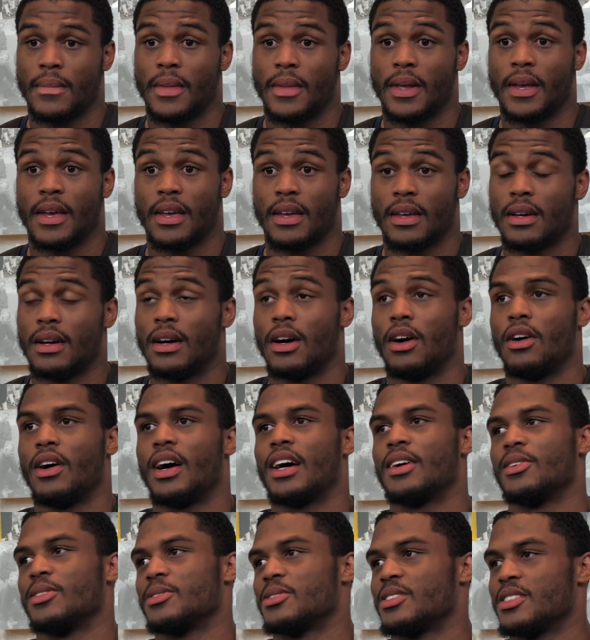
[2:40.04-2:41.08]
Yeah. Oh,
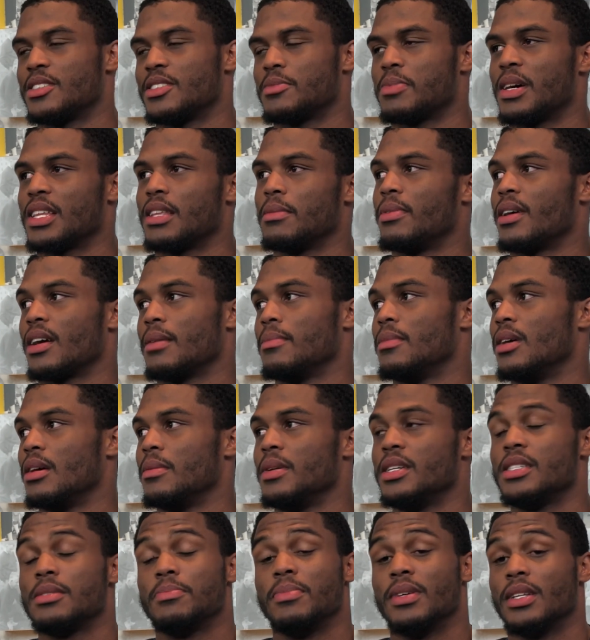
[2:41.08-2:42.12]
I was just about to bring him
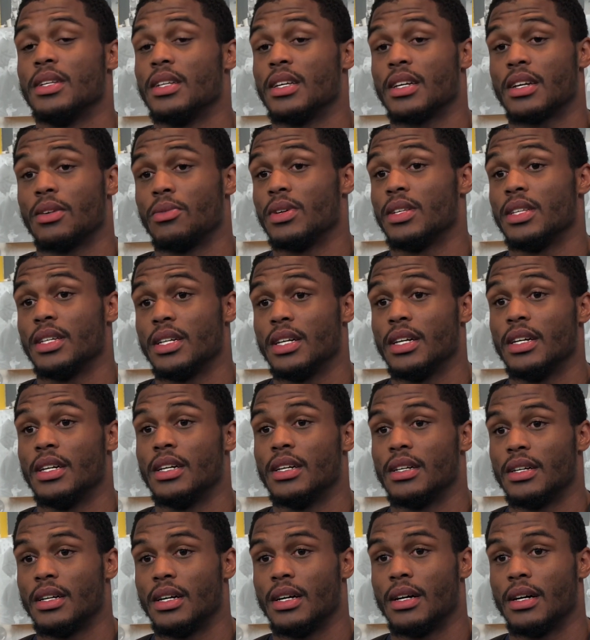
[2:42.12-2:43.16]
up. He's been looking really
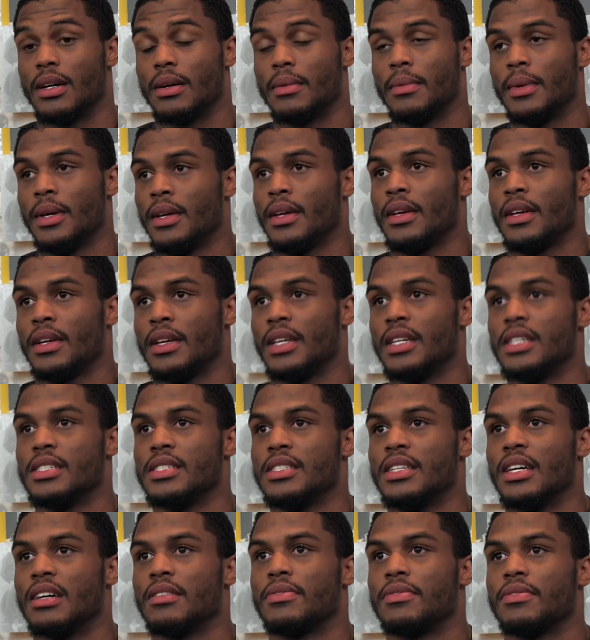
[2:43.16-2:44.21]
good. He's
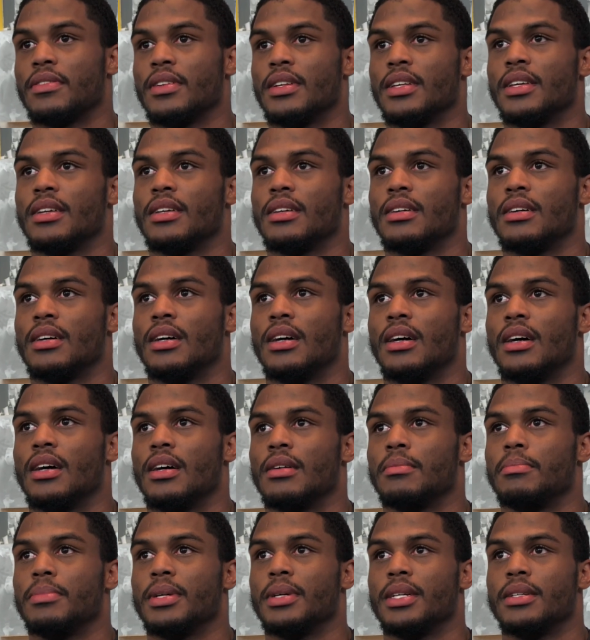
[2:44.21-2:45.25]
definitely
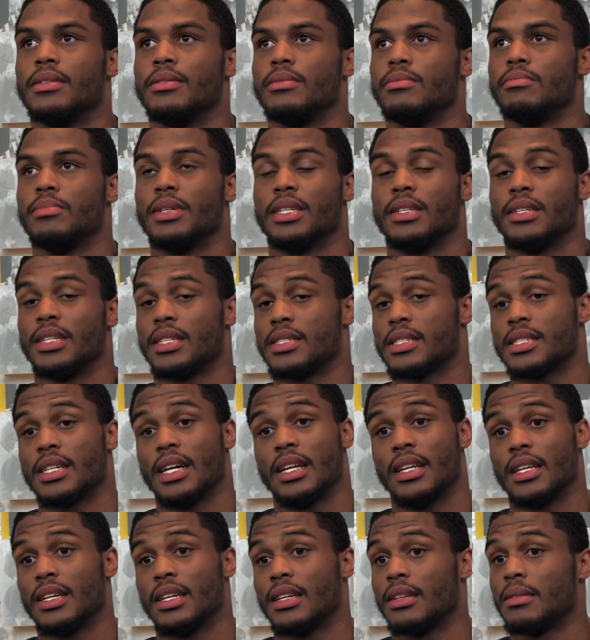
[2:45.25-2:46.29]
been
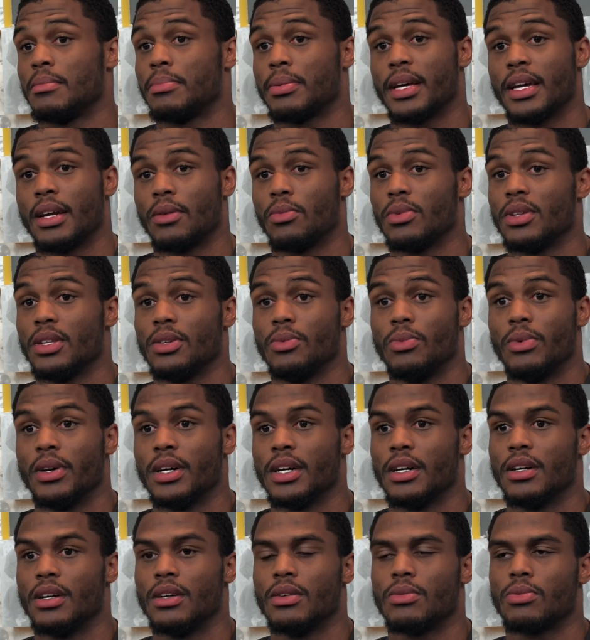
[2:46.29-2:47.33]
excelling, playing really
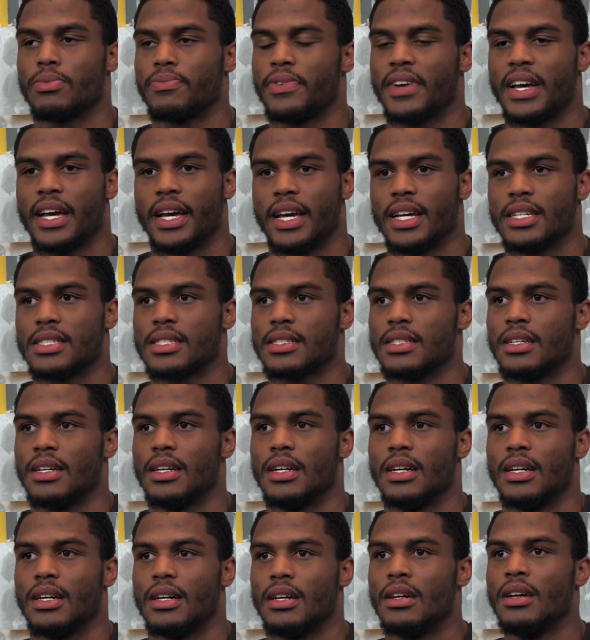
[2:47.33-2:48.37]
well, fast,
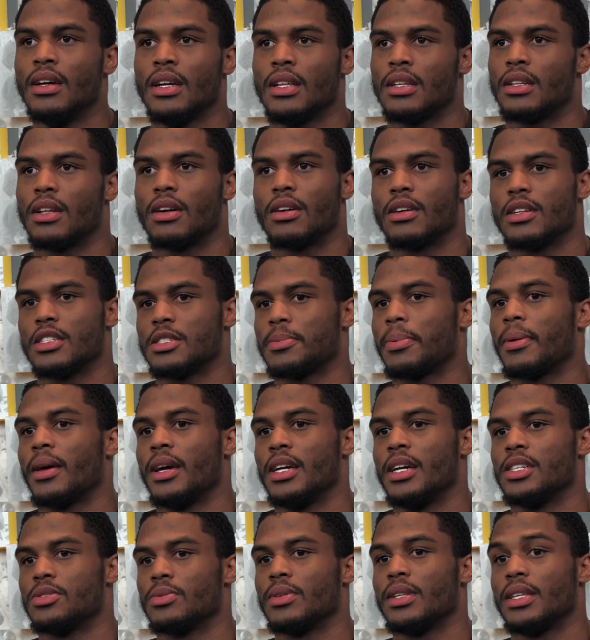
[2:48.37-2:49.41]
learning his
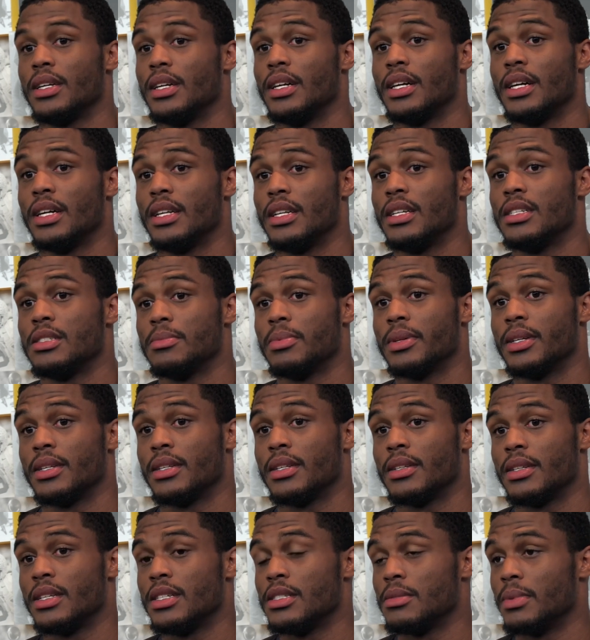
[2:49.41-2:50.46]
plays really good, and he's
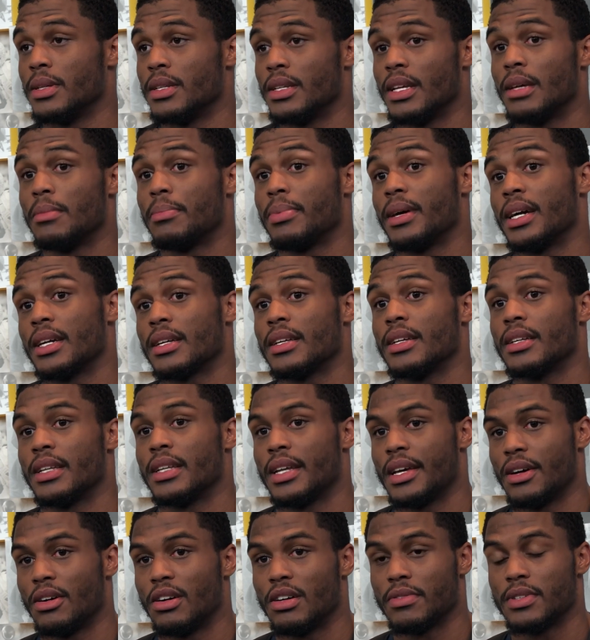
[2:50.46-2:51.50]
been impacting
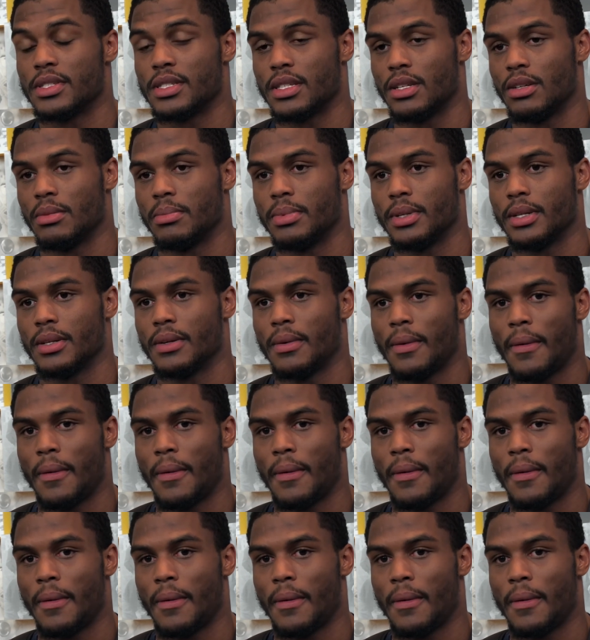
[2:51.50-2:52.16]
that offense a little bit.